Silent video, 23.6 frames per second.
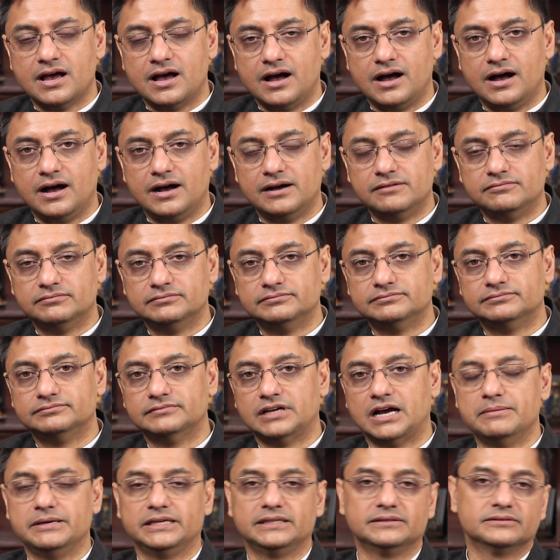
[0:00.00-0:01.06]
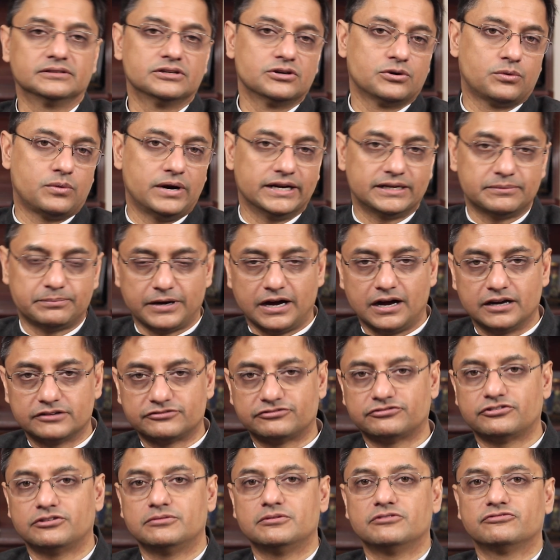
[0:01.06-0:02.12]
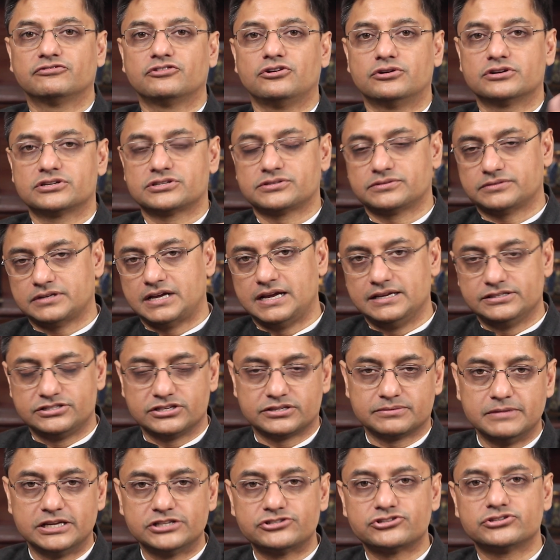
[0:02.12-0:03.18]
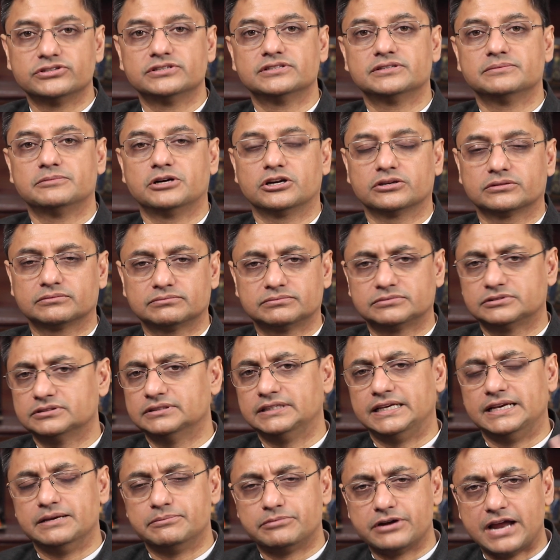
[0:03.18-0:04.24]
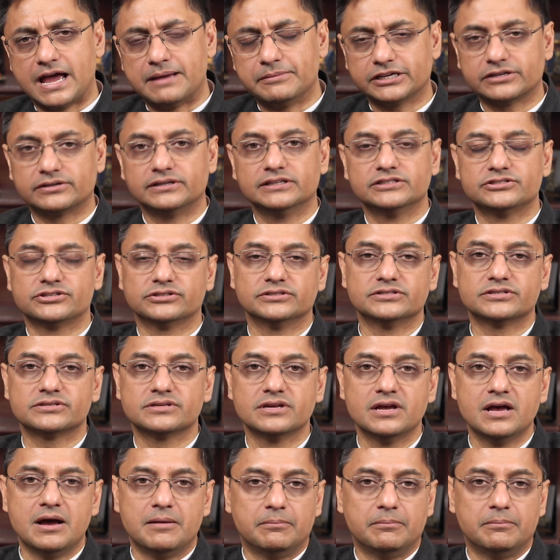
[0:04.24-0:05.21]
Quite apart from, of course, I just mentioned about the Abrahamic religions,